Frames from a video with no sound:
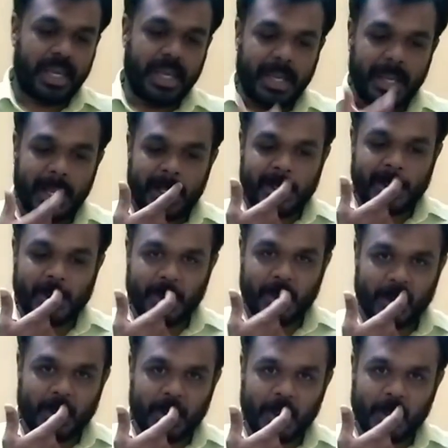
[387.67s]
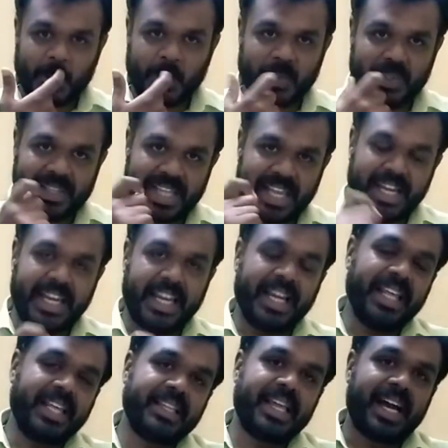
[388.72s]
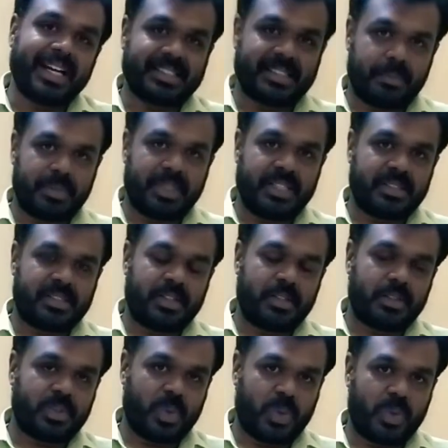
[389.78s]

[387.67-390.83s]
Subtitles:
Okay, so they needing the acceptance.